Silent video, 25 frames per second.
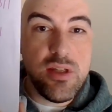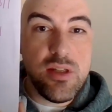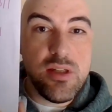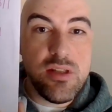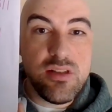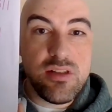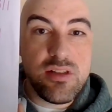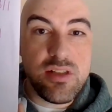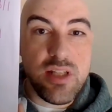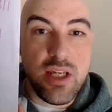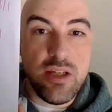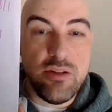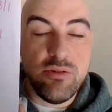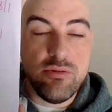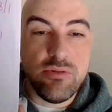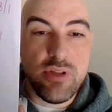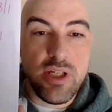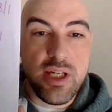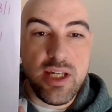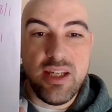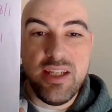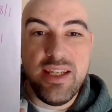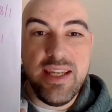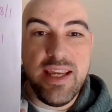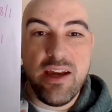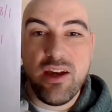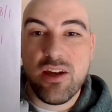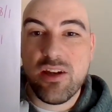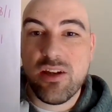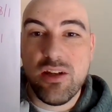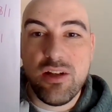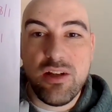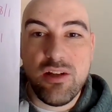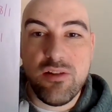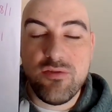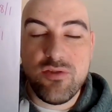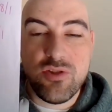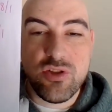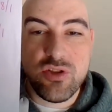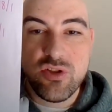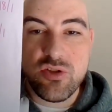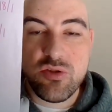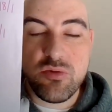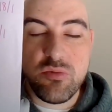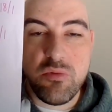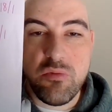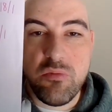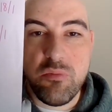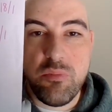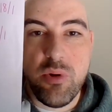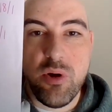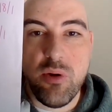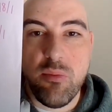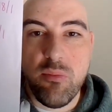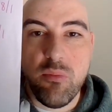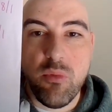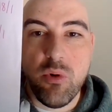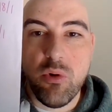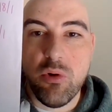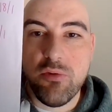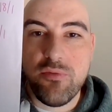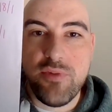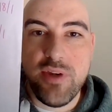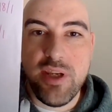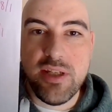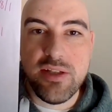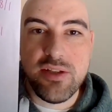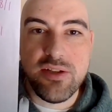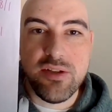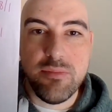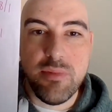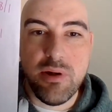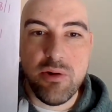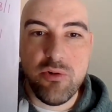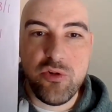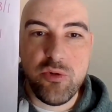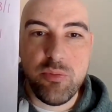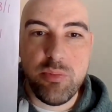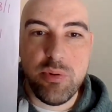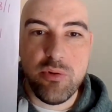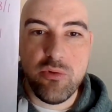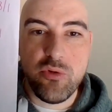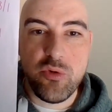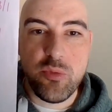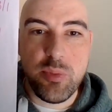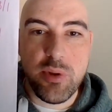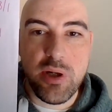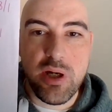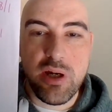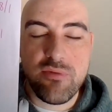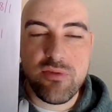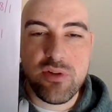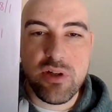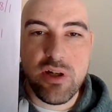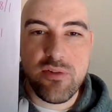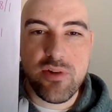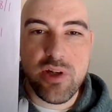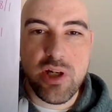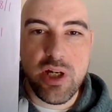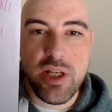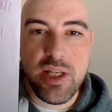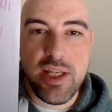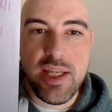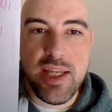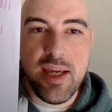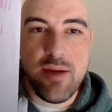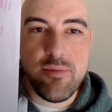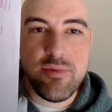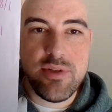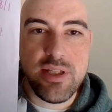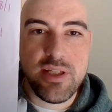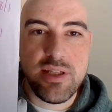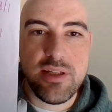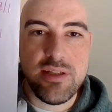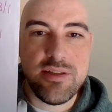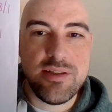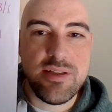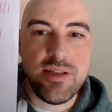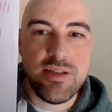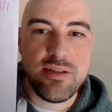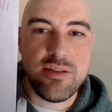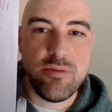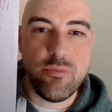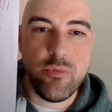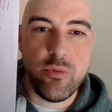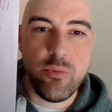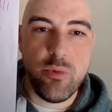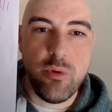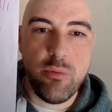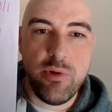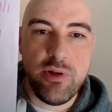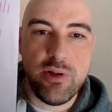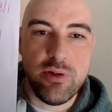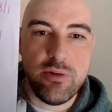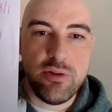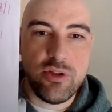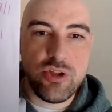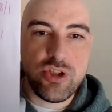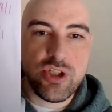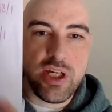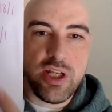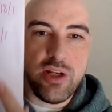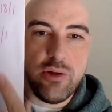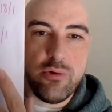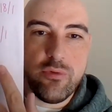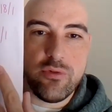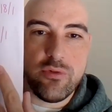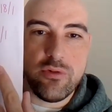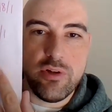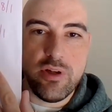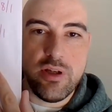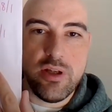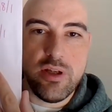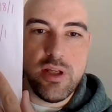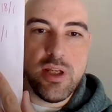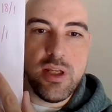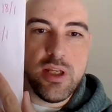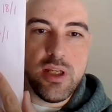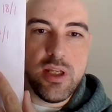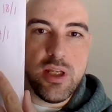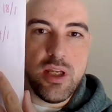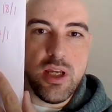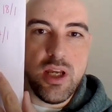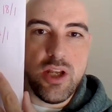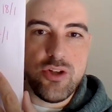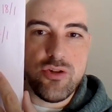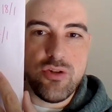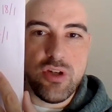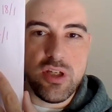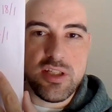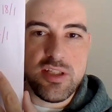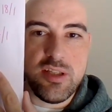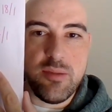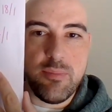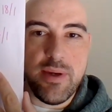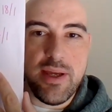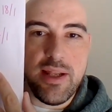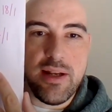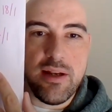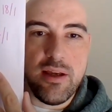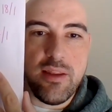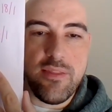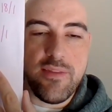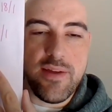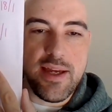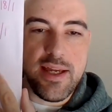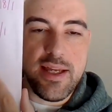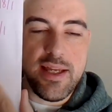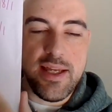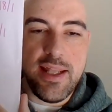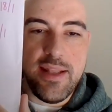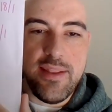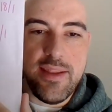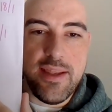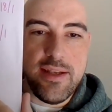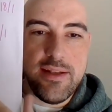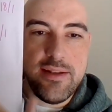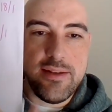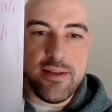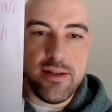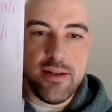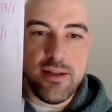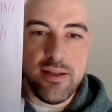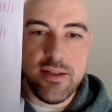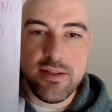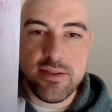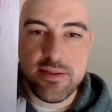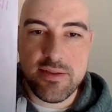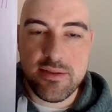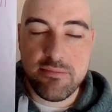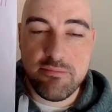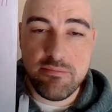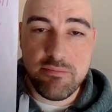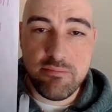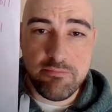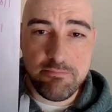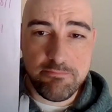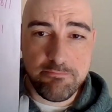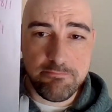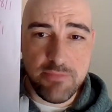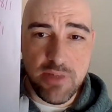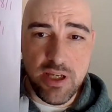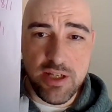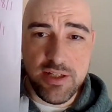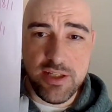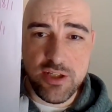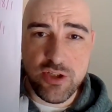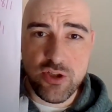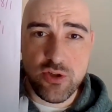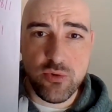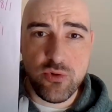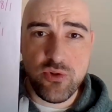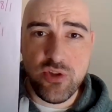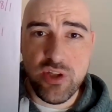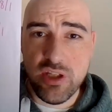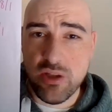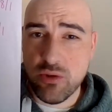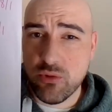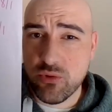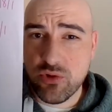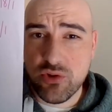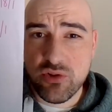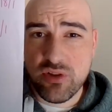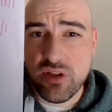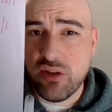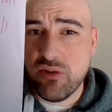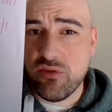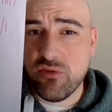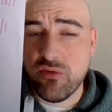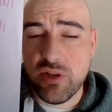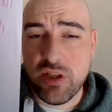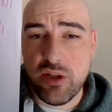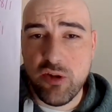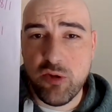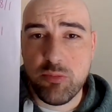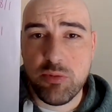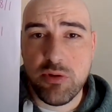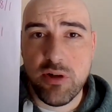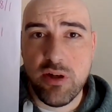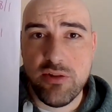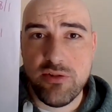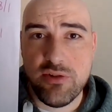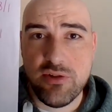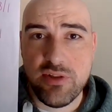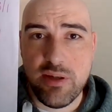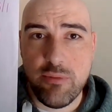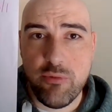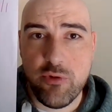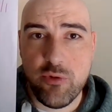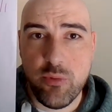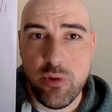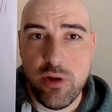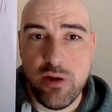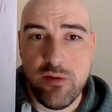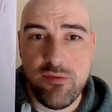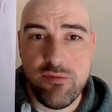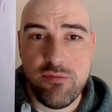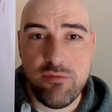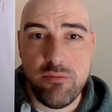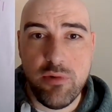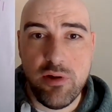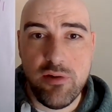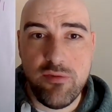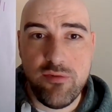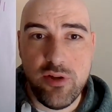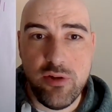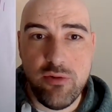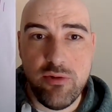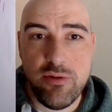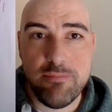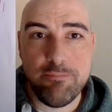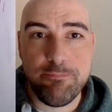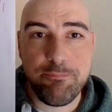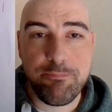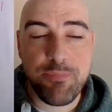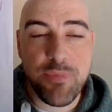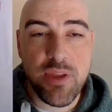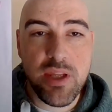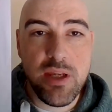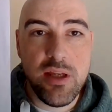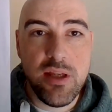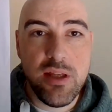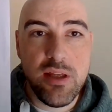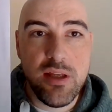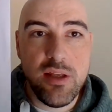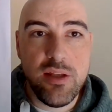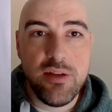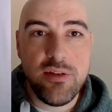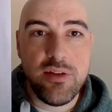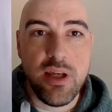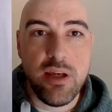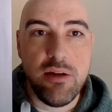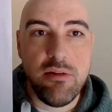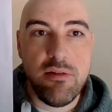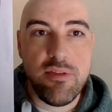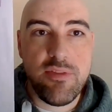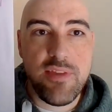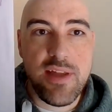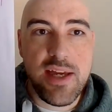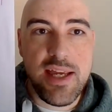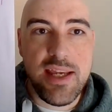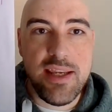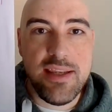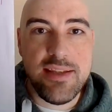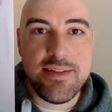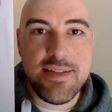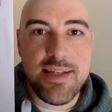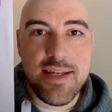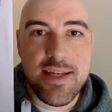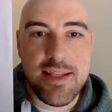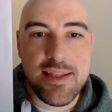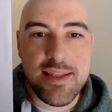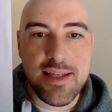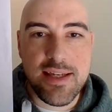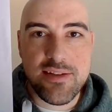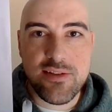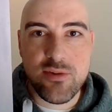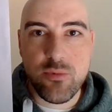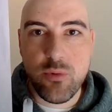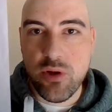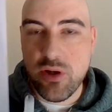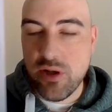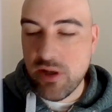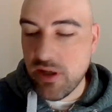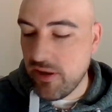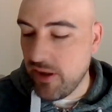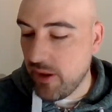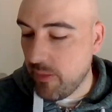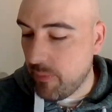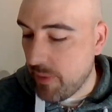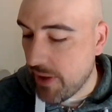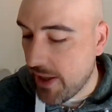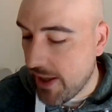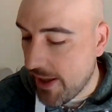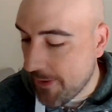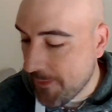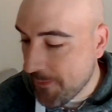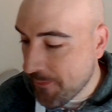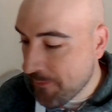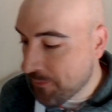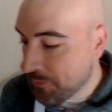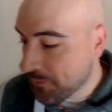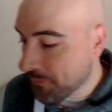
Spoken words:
So I could have just put more of it into the multiples, but I've kind of kept it consistent with what we do on the channel for a Trixie bet like that, and then done it as additional singles because for those prices that was worth doing. So that is it. That's the one and only bet.